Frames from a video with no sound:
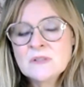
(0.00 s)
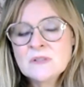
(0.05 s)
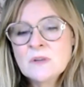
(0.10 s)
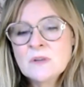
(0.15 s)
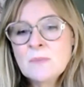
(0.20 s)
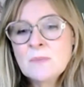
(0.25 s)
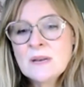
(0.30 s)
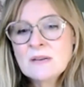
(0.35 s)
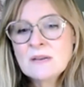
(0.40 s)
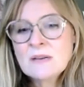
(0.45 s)

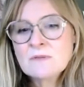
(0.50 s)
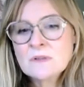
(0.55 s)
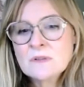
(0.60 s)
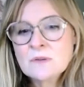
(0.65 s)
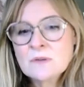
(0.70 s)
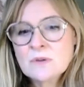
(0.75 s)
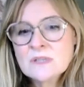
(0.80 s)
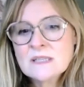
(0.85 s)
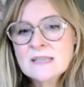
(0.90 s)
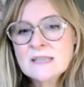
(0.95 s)
many
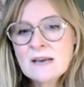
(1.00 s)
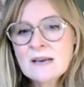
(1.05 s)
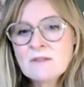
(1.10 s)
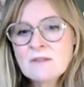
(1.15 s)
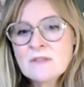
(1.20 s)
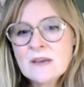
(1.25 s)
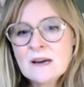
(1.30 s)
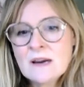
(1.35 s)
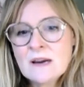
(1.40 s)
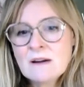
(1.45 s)
resources out
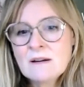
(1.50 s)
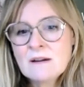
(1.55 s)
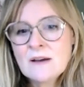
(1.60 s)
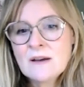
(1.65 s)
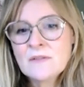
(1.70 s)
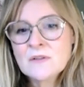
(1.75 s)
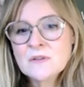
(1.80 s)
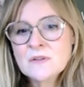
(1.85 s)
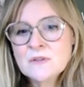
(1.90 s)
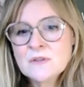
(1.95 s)
there
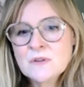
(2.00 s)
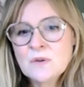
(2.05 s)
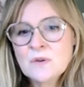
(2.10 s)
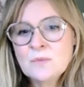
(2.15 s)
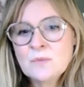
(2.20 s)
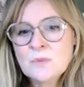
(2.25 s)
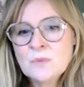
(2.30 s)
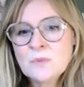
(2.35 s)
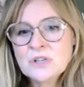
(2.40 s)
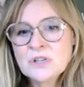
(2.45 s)
and there's so
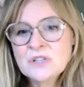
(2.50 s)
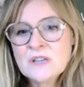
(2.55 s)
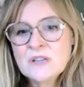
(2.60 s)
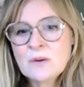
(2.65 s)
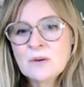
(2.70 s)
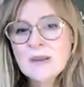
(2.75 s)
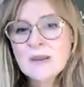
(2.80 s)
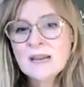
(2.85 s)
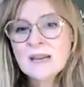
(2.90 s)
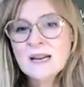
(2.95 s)
much
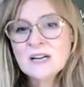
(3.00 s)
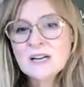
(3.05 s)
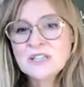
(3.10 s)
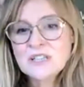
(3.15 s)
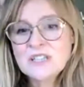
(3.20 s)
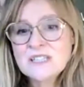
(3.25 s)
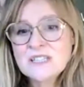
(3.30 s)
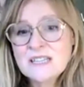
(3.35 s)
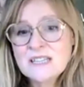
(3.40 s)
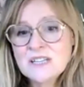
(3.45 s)
that we can
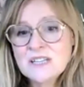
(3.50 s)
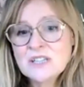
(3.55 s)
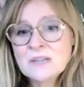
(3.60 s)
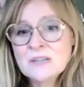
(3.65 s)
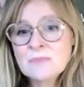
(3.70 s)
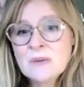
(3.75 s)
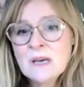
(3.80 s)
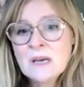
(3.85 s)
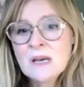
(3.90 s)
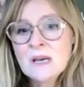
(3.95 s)
actually teach
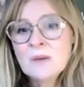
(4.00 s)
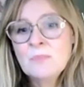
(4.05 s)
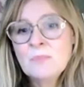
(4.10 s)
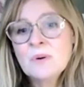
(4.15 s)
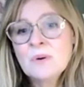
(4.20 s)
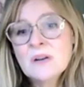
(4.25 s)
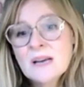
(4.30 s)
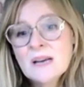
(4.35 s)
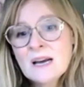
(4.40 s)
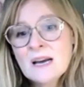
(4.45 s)
them,
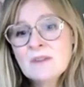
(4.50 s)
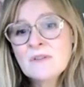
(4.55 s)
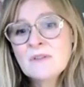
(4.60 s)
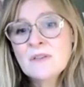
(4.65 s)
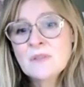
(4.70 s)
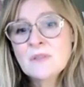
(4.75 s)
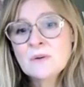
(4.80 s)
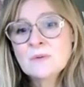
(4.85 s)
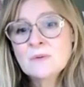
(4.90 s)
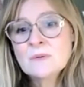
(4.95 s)
but
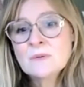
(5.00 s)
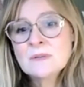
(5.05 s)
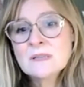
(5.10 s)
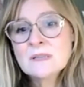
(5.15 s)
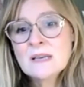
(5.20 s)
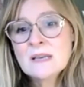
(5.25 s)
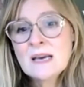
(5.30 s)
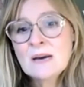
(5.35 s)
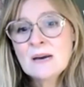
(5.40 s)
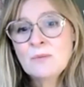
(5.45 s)
having
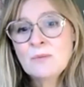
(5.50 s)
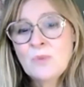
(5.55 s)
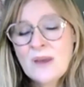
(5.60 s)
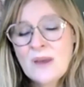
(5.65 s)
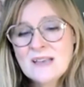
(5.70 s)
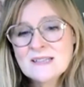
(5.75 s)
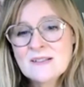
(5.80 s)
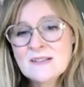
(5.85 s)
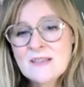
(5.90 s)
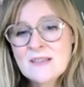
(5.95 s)
those
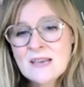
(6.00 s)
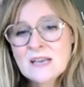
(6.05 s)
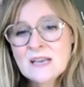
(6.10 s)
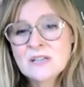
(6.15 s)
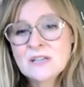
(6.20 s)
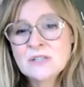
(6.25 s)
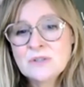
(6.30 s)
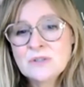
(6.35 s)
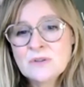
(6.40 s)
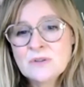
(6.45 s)
ways that they
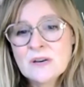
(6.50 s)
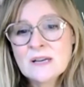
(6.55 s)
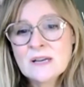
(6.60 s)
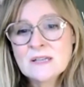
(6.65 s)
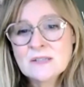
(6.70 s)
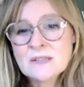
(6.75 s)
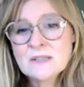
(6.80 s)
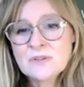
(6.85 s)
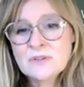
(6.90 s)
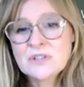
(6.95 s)
can do that
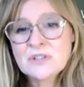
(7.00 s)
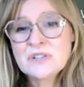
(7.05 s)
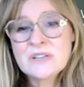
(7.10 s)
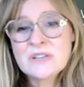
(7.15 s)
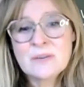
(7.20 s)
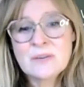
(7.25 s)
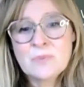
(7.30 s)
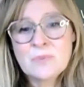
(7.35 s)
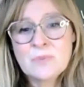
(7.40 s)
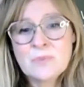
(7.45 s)
is
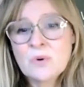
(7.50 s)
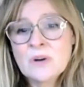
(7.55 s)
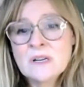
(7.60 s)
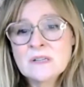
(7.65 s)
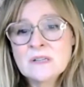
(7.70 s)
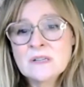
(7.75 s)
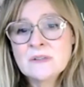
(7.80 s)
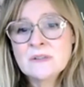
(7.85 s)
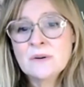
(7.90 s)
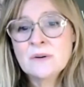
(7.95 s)
crucially
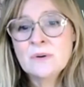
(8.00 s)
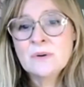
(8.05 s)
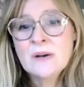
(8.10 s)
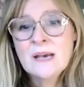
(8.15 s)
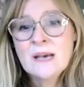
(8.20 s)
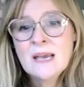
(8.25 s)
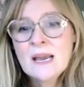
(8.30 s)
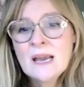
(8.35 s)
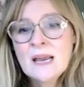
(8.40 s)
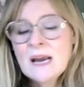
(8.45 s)
important. So
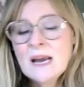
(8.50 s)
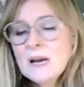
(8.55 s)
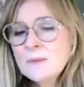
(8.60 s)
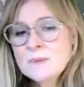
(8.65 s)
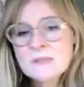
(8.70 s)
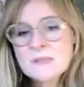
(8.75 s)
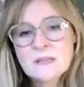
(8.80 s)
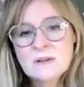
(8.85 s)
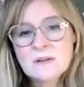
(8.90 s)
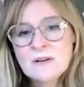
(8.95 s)

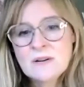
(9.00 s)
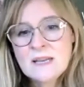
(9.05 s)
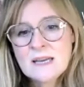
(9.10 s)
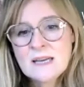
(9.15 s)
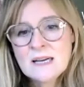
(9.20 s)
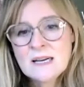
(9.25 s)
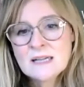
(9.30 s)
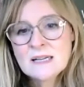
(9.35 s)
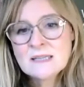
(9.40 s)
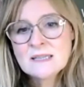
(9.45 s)

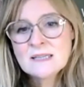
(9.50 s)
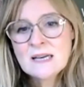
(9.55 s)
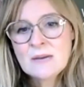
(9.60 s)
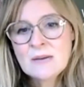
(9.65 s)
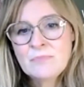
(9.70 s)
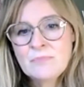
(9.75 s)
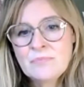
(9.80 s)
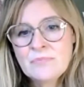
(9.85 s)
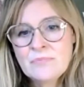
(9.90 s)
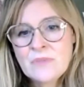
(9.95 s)
absolutely,
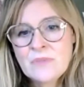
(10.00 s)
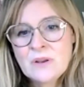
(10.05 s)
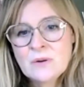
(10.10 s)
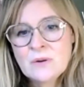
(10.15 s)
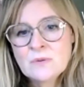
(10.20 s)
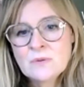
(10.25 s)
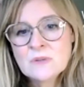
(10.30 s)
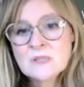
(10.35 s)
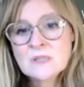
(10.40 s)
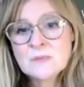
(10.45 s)

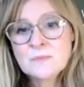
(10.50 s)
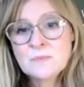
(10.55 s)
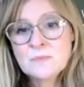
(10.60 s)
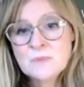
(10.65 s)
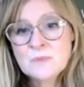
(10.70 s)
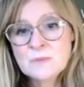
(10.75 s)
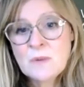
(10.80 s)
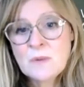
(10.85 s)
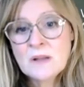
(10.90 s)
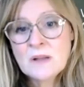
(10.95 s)
it's
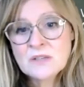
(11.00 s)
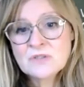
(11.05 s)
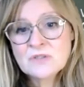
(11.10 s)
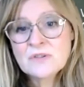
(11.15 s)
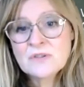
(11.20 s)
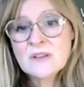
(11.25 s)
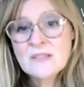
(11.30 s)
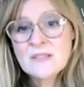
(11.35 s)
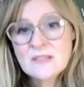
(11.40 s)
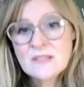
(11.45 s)

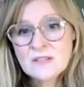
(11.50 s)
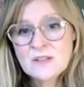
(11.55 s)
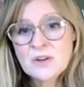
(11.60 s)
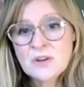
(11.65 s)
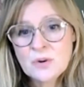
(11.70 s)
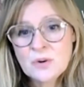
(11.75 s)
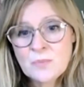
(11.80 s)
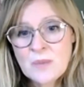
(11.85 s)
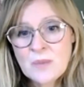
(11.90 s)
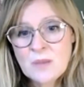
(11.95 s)
sponsoring
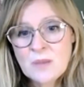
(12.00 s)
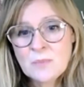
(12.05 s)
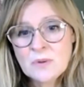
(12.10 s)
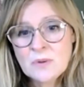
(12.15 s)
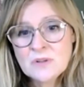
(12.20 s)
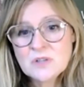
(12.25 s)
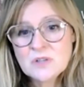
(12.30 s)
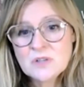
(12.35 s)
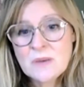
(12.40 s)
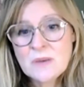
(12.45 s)
young
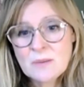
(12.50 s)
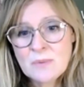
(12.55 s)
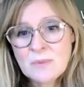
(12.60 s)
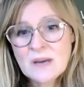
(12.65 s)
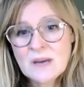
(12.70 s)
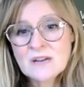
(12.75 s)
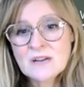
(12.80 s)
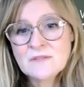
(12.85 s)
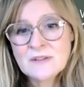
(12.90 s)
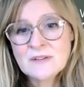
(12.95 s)
people to be
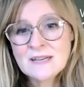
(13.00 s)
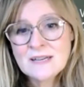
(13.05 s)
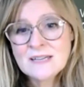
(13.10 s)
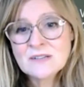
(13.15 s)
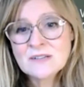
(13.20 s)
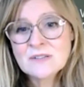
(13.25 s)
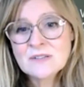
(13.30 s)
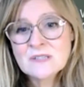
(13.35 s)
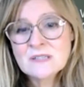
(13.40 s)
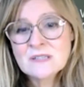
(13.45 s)
impactful
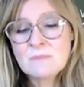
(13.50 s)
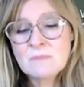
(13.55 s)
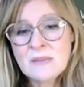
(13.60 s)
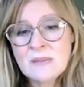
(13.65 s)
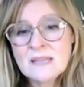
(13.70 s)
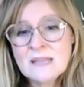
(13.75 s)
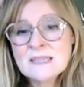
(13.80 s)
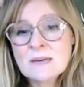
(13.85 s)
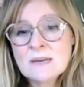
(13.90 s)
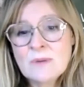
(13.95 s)
leaders
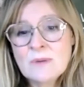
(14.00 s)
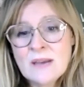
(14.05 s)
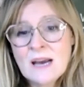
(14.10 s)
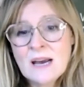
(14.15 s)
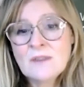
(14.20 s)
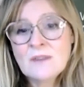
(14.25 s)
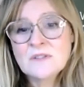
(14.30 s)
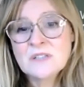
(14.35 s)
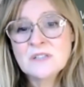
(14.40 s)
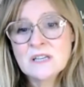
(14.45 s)
means that we
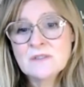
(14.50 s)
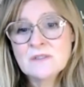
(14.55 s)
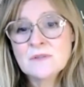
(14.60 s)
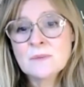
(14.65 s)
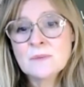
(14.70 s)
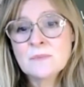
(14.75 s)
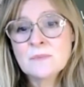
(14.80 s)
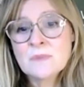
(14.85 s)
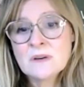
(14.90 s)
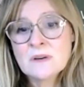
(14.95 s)
have to give
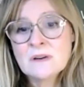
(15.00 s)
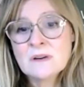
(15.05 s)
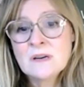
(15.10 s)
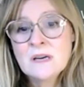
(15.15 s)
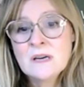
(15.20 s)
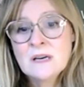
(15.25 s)
them the